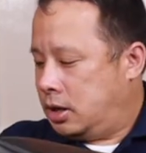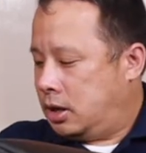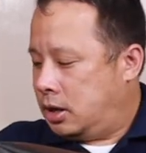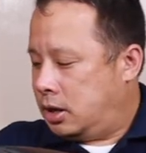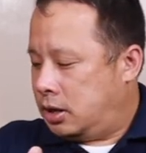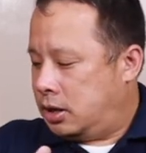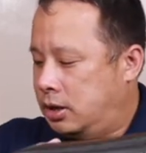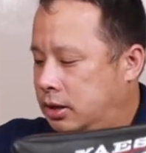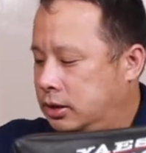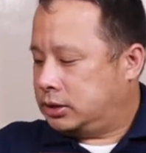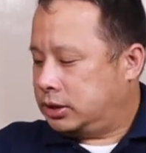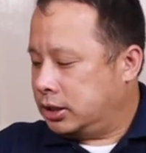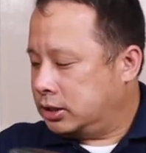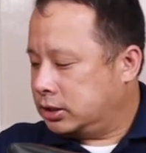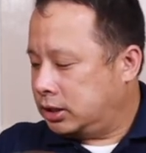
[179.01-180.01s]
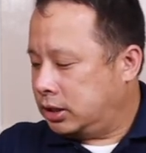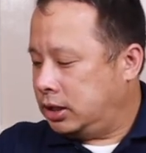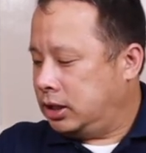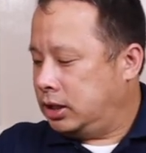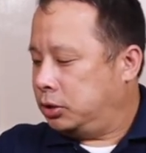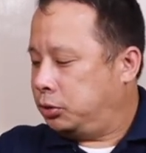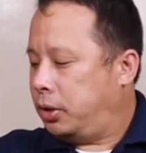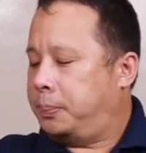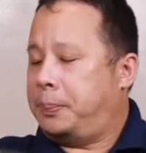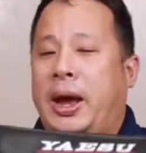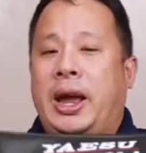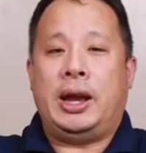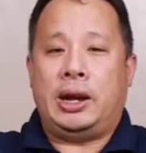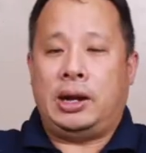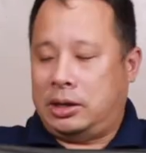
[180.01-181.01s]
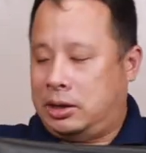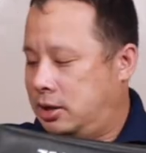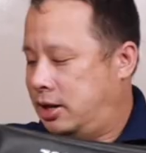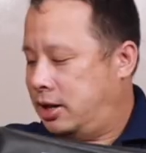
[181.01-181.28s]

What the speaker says: JSE Repair